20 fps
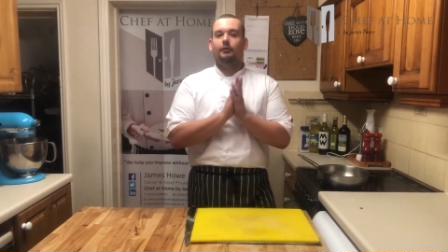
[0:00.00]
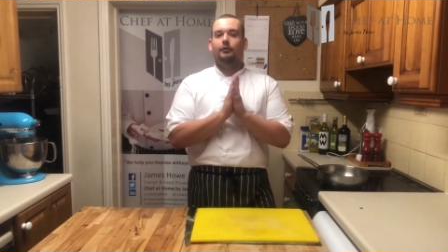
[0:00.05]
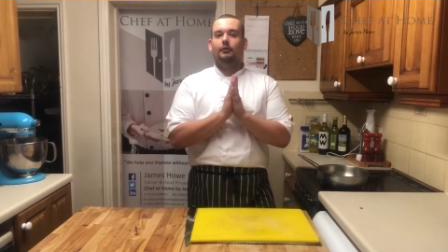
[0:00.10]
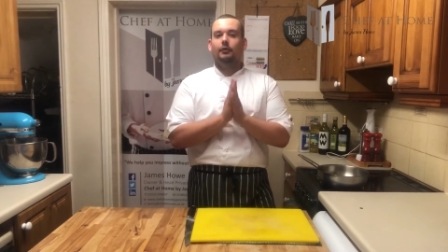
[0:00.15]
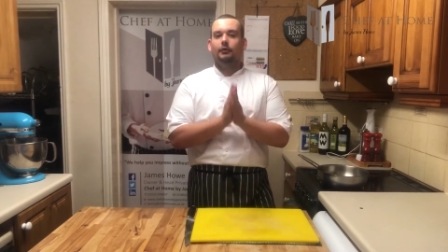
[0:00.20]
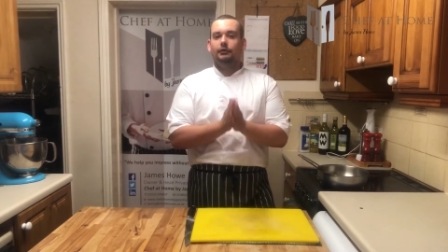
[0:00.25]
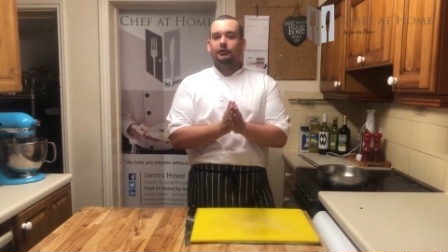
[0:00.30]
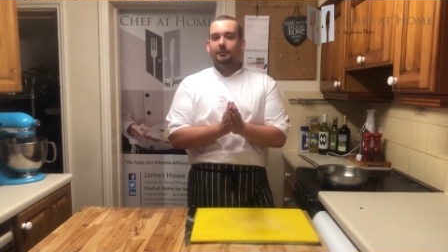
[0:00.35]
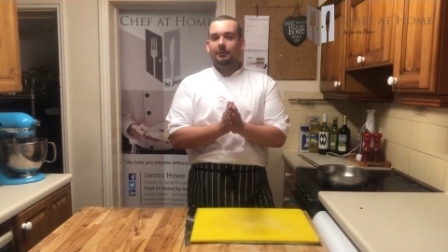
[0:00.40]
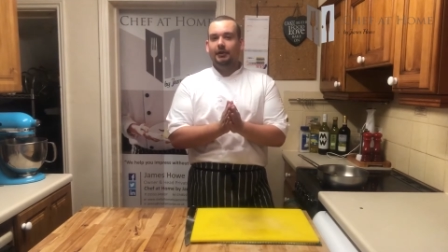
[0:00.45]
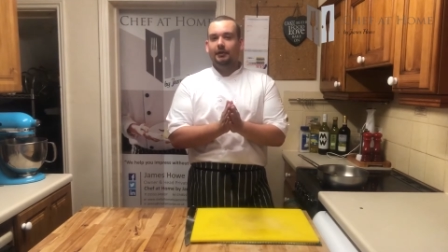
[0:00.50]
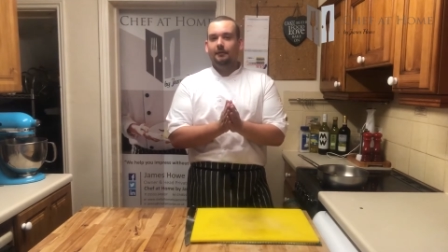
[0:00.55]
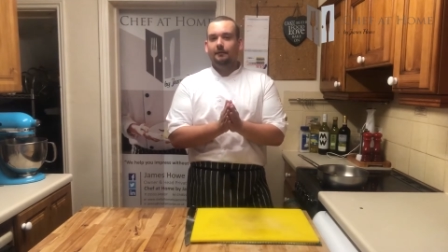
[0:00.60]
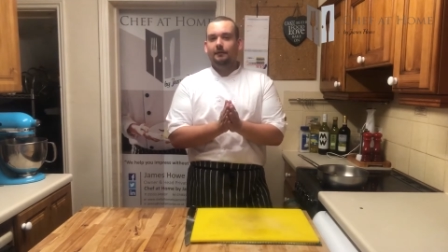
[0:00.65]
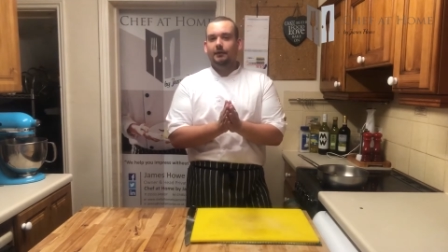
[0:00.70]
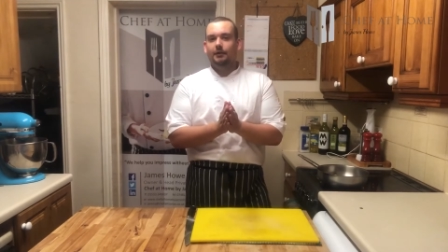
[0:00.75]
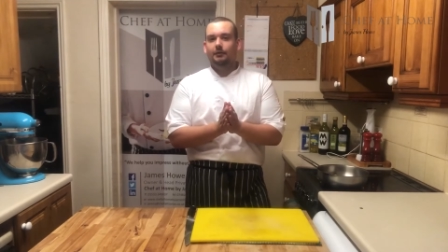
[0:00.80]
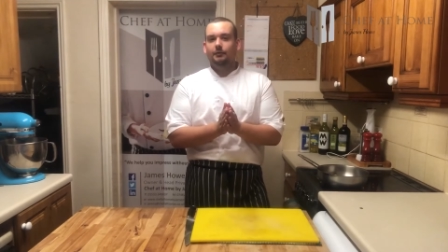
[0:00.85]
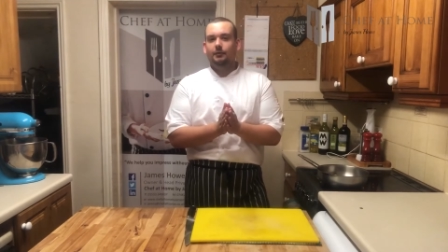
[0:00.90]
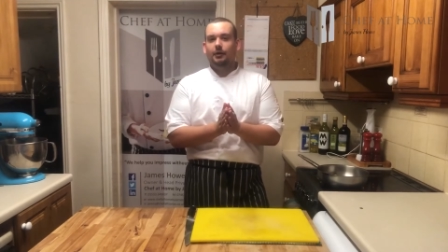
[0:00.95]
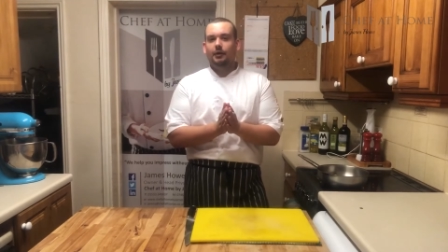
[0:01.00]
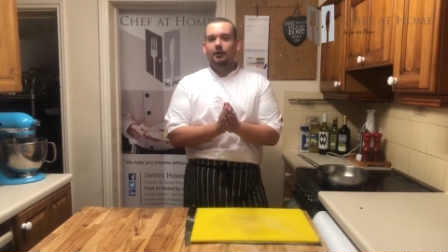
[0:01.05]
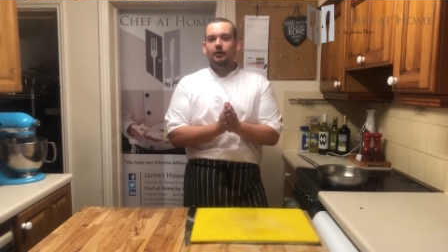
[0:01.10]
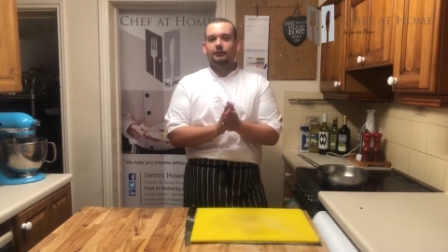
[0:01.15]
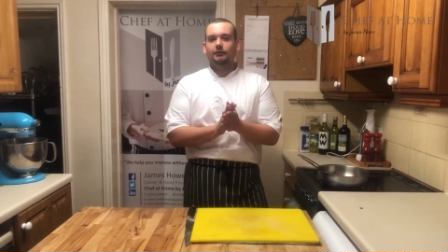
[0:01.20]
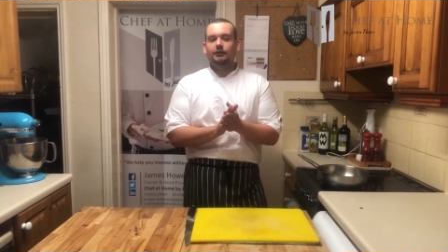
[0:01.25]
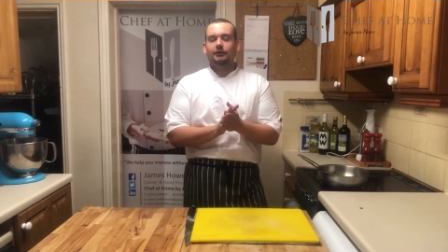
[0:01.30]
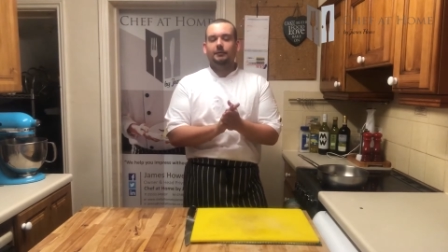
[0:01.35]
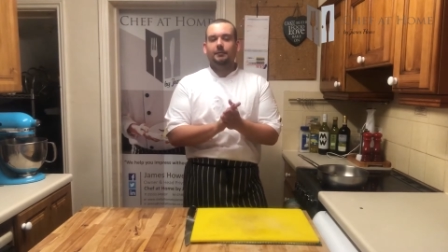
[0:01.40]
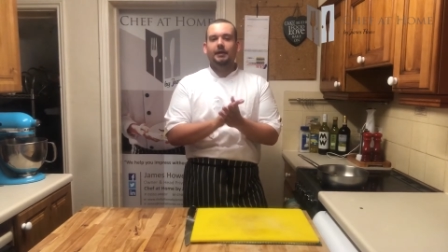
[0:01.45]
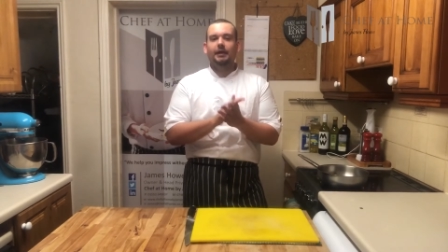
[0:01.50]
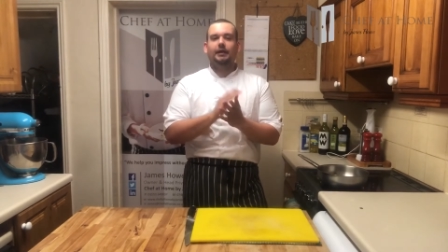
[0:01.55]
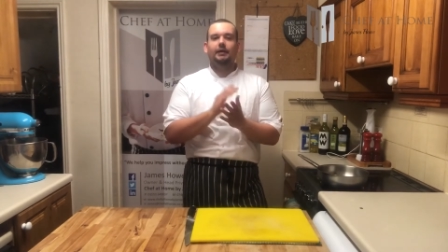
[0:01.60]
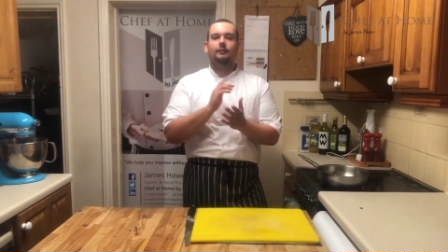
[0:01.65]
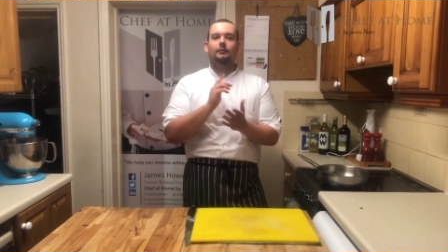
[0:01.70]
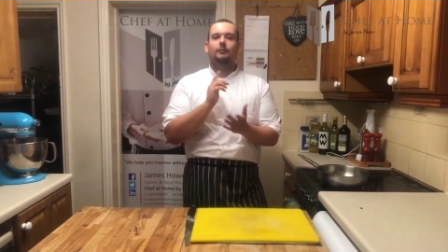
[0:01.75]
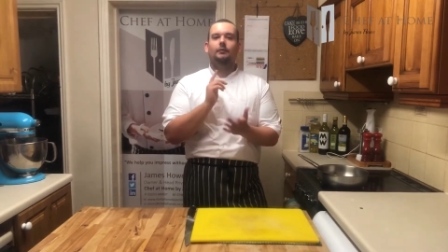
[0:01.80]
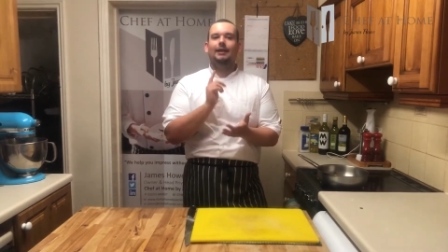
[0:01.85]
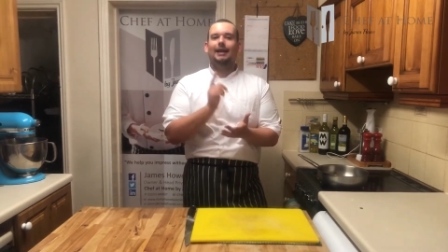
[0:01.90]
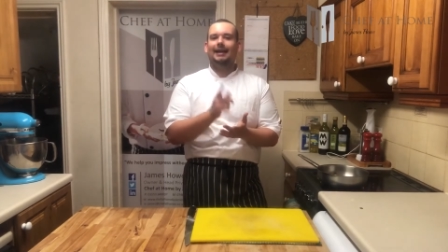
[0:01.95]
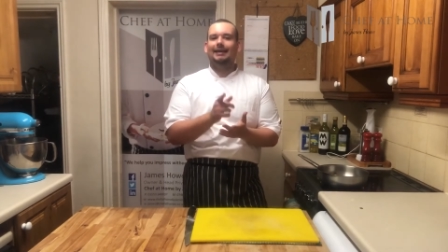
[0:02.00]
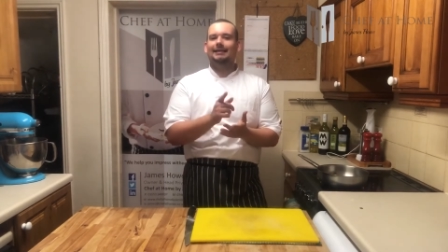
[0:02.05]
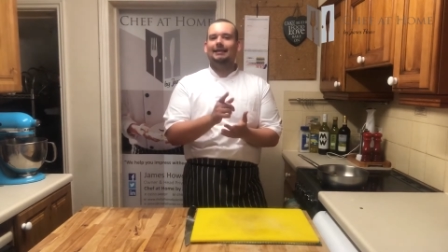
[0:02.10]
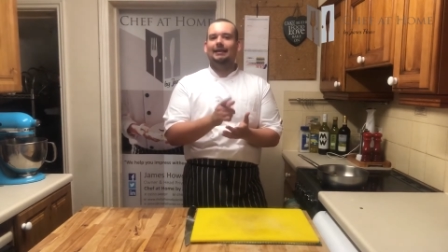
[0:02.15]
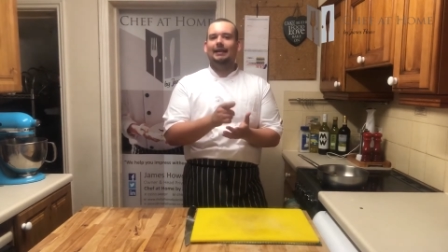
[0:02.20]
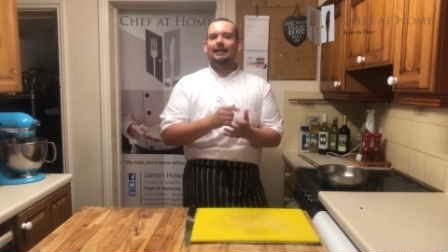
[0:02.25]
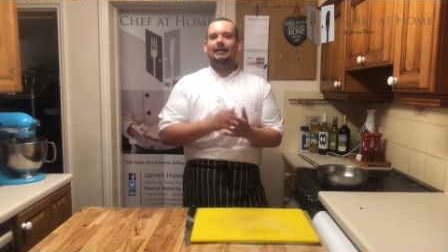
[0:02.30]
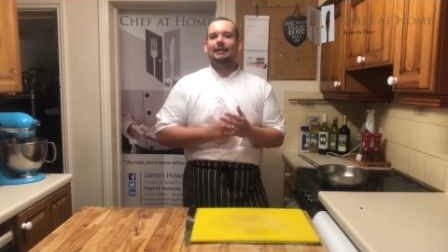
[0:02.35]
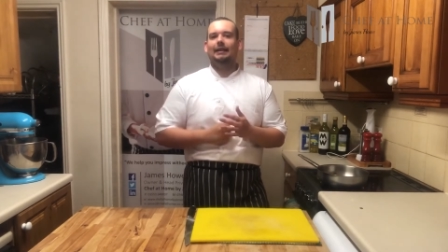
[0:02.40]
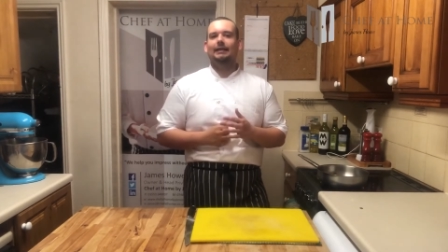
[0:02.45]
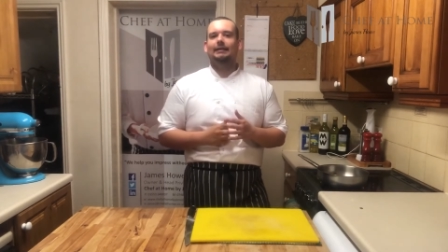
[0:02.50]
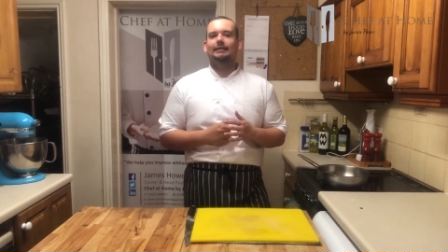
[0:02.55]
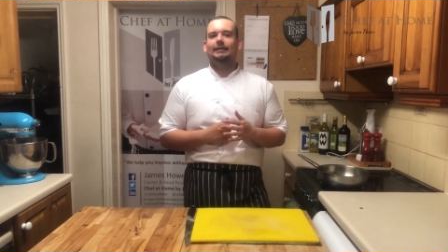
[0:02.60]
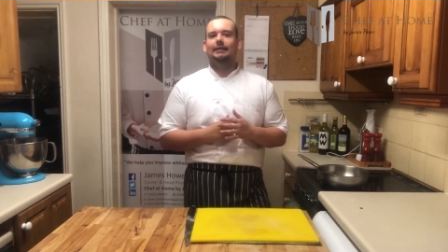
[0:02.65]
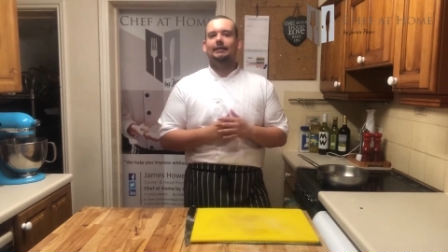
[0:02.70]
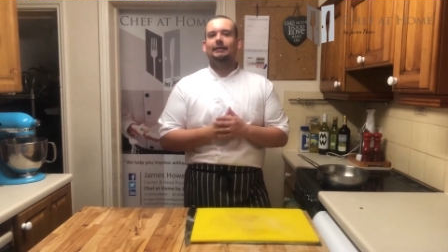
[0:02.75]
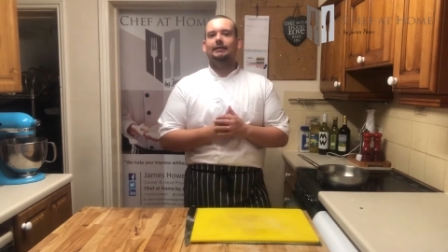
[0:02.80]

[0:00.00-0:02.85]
not to be confused with consommé. We'll get to that later.